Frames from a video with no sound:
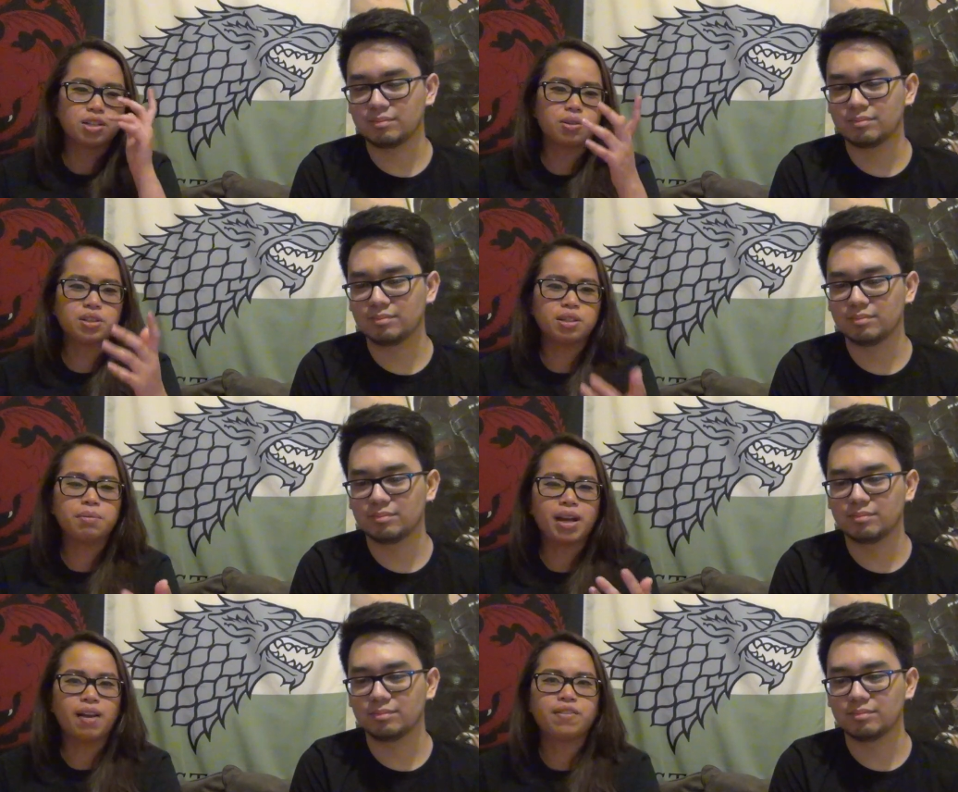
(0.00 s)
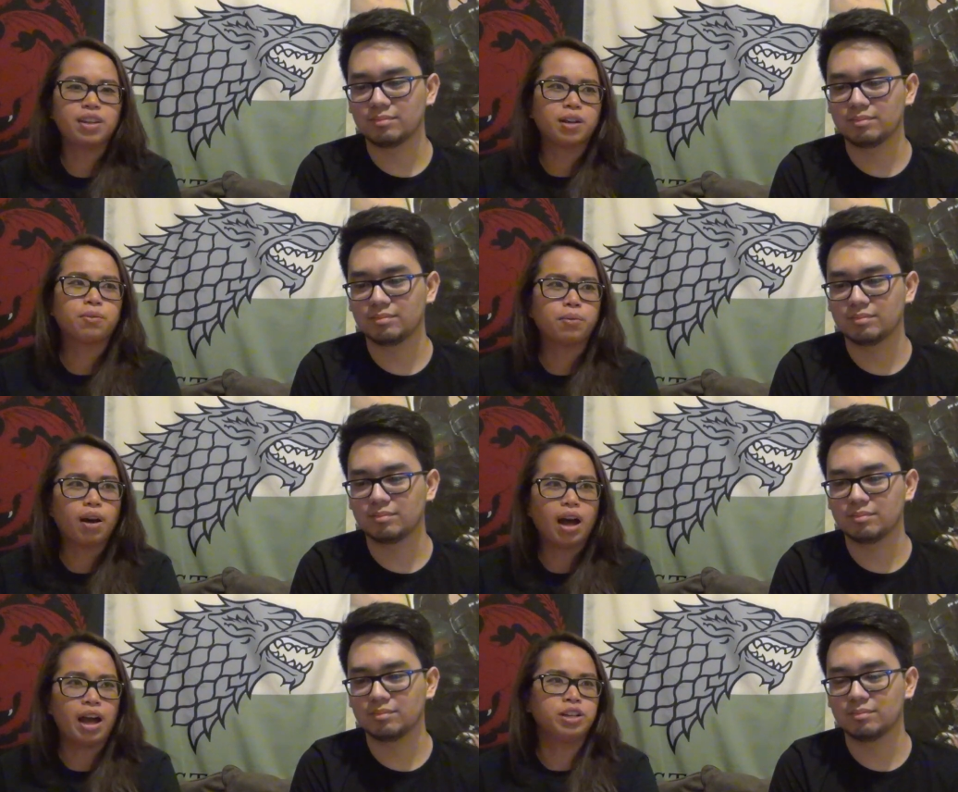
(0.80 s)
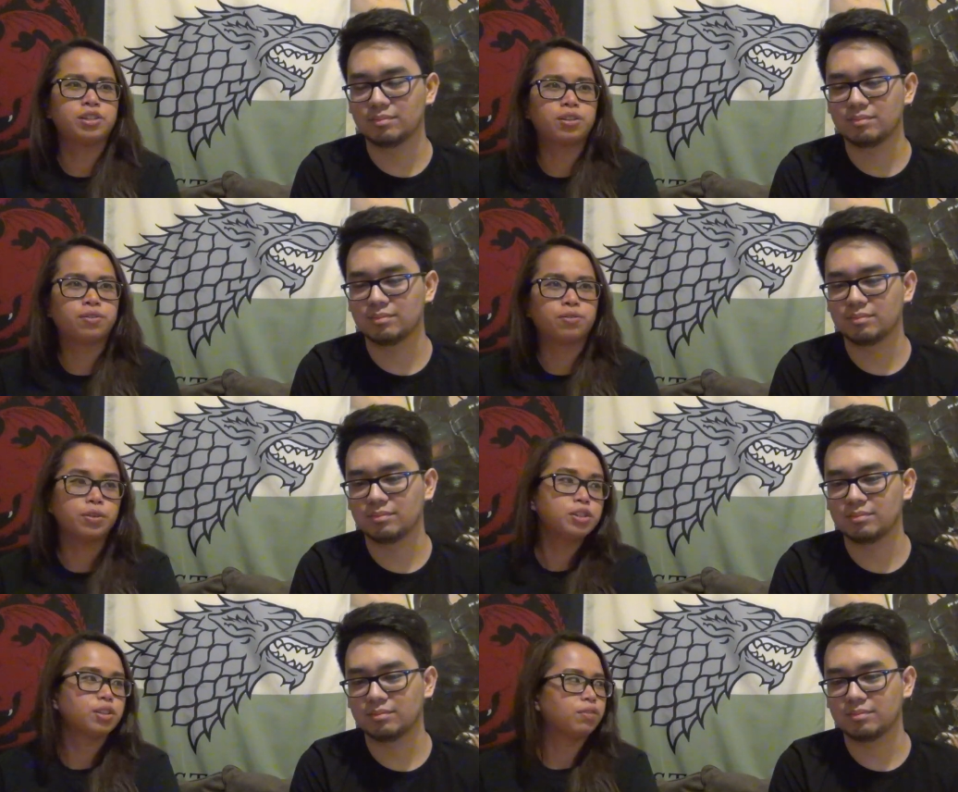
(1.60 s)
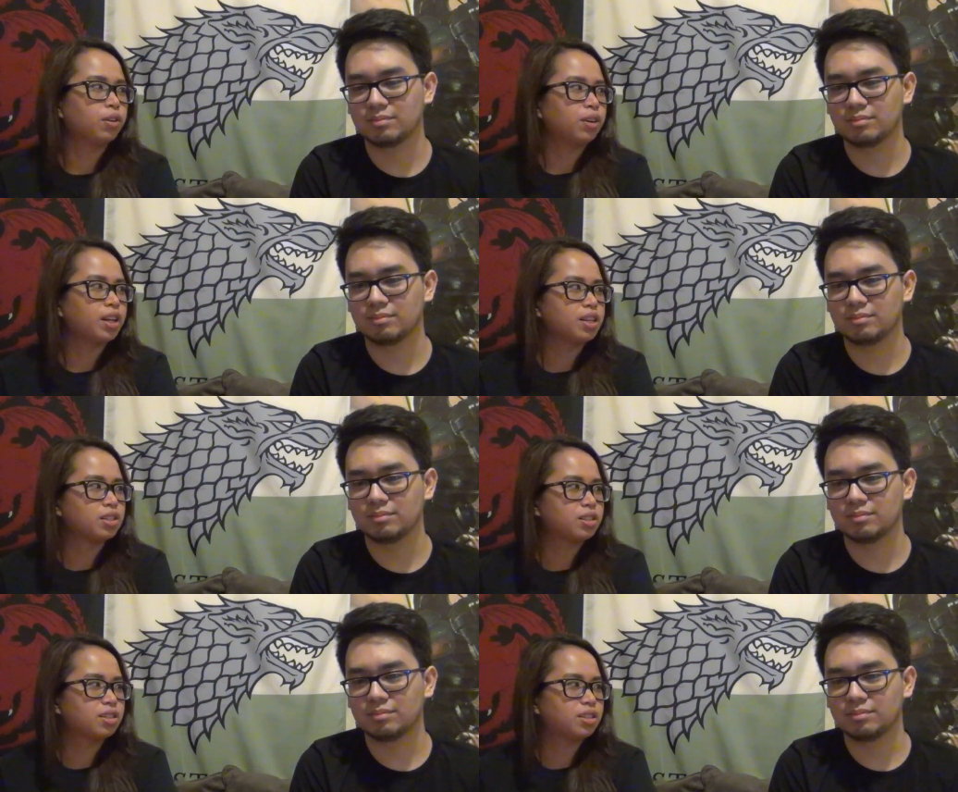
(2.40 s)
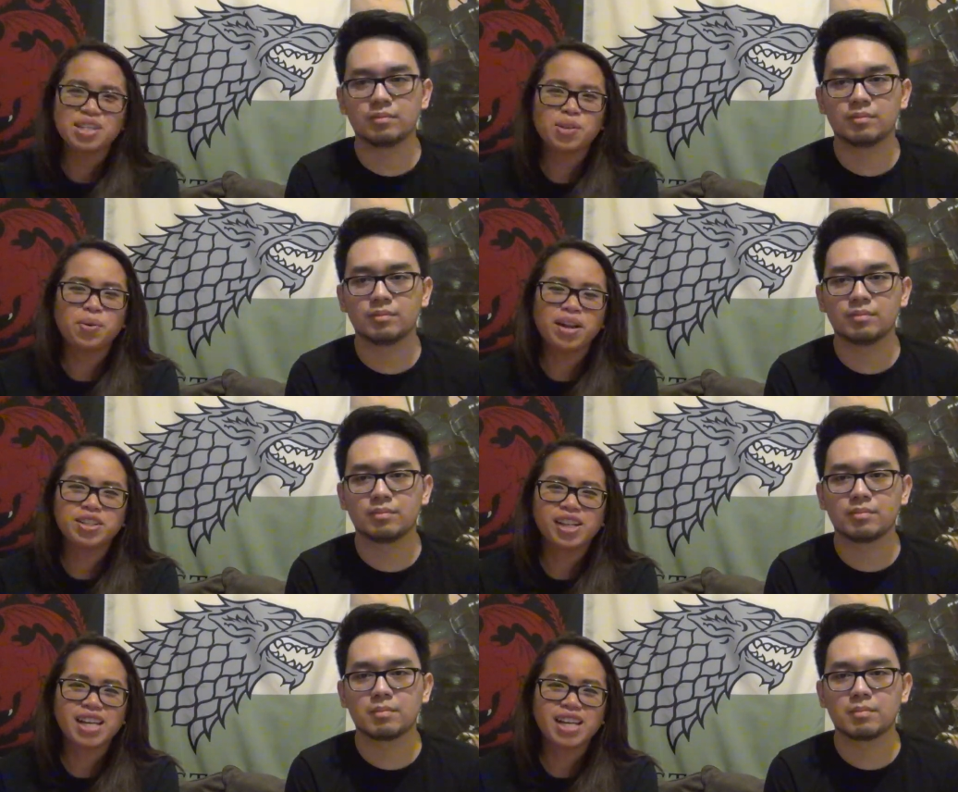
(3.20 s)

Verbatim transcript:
Speaker 1: So it's something I feel like I should have, we should have noticed. So what did you